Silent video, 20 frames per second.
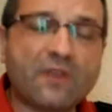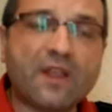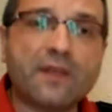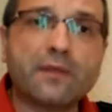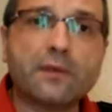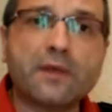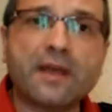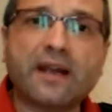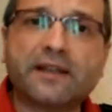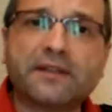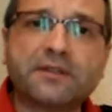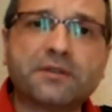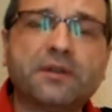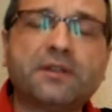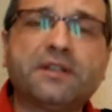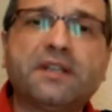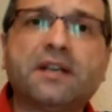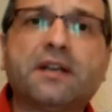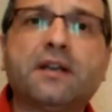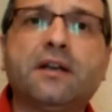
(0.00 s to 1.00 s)

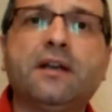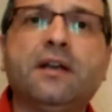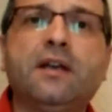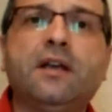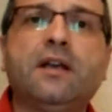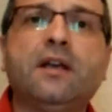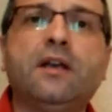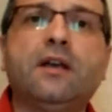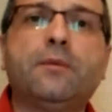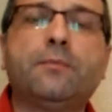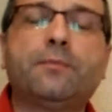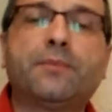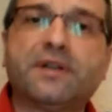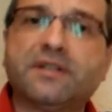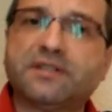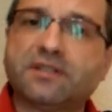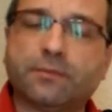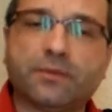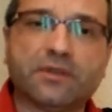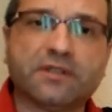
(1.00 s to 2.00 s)
electronic
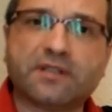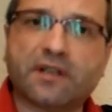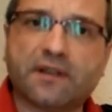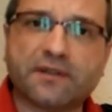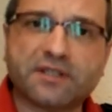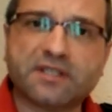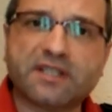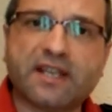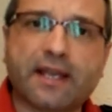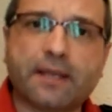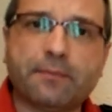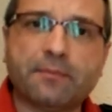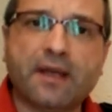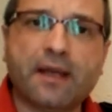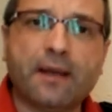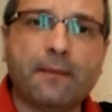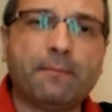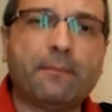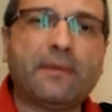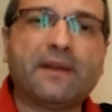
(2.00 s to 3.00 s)
principles are the same,
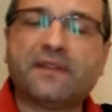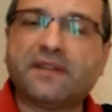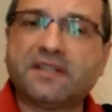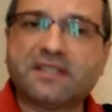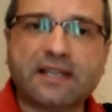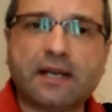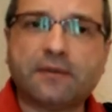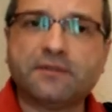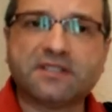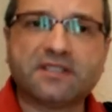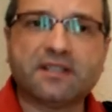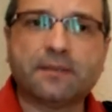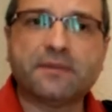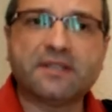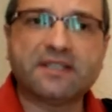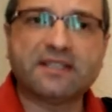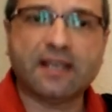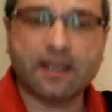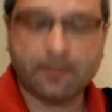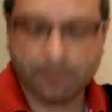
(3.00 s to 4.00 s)
but the sound is not the
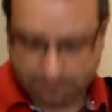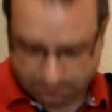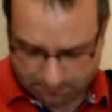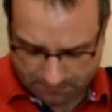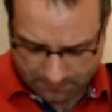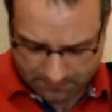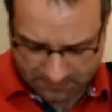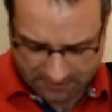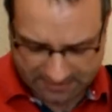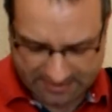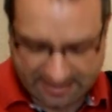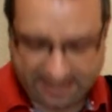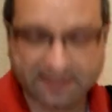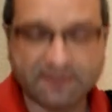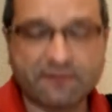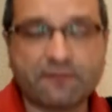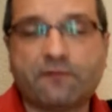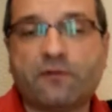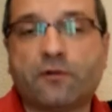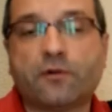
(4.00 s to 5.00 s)
same just
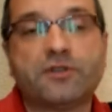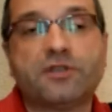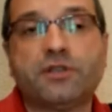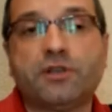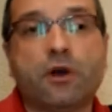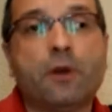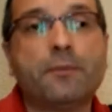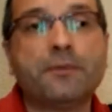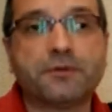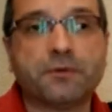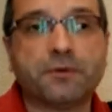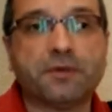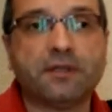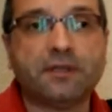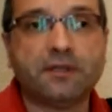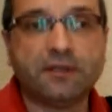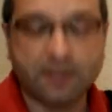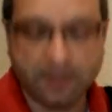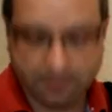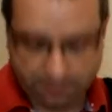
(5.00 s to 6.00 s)
for geometry,
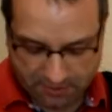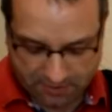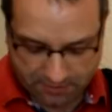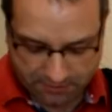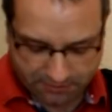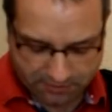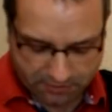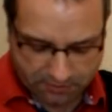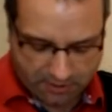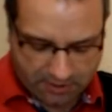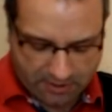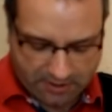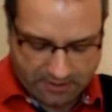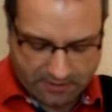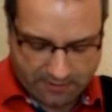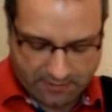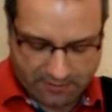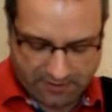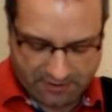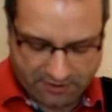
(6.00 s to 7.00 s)
because
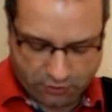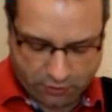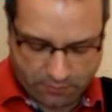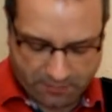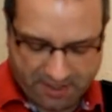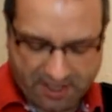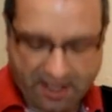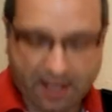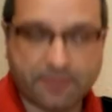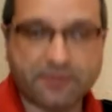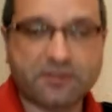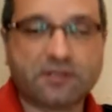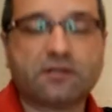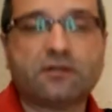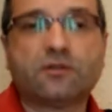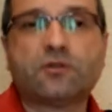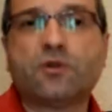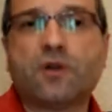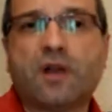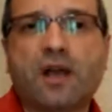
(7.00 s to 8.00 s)
these 2 pickups
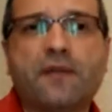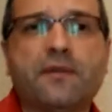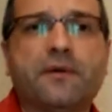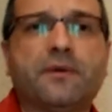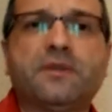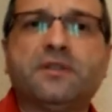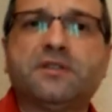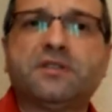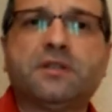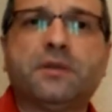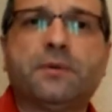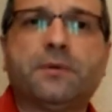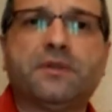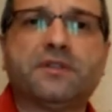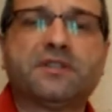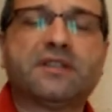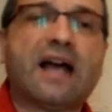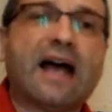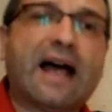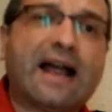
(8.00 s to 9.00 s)
together in
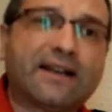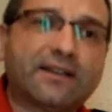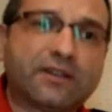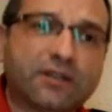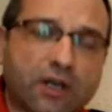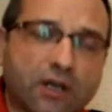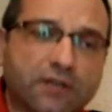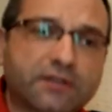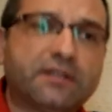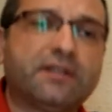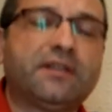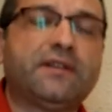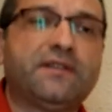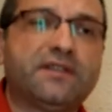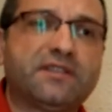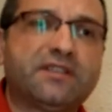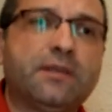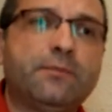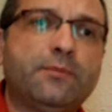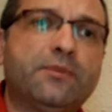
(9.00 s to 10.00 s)
series are not in the
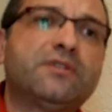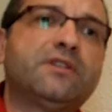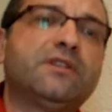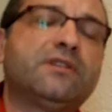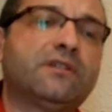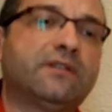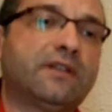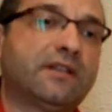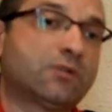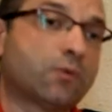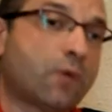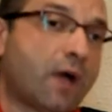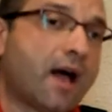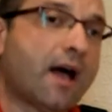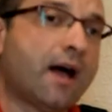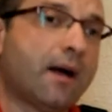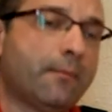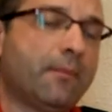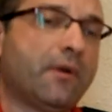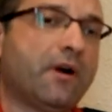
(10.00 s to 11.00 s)
same position as one
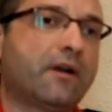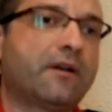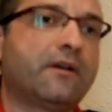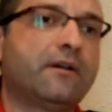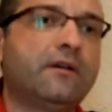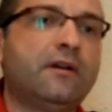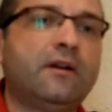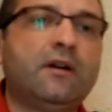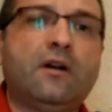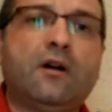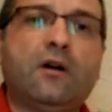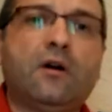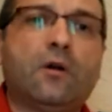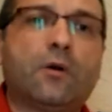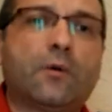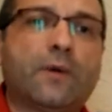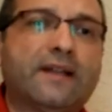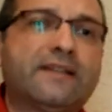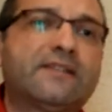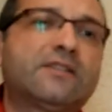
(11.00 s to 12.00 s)
humbucker.
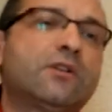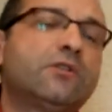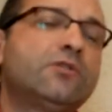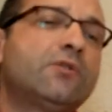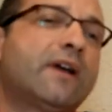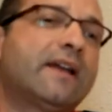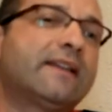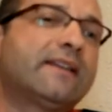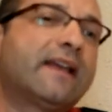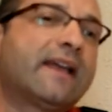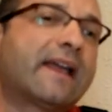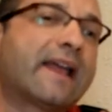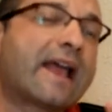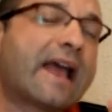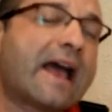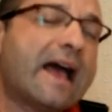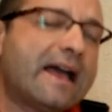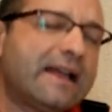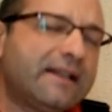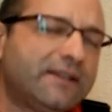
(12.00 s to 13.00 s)
Alright, so you get a
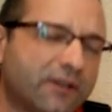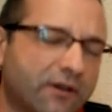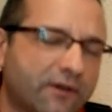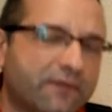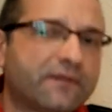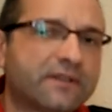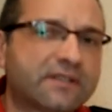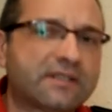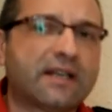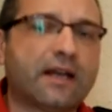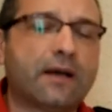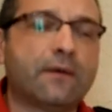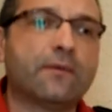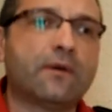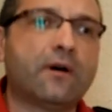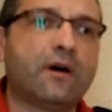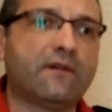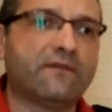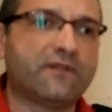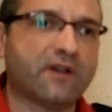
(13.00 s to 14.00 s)
kind of
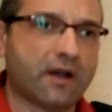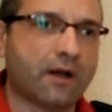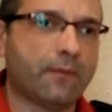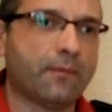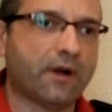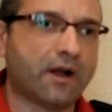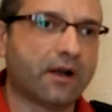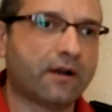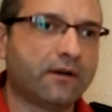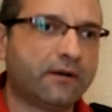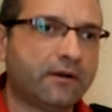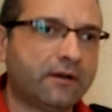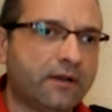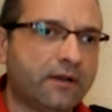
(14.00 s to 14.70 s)
sound of a humbucker.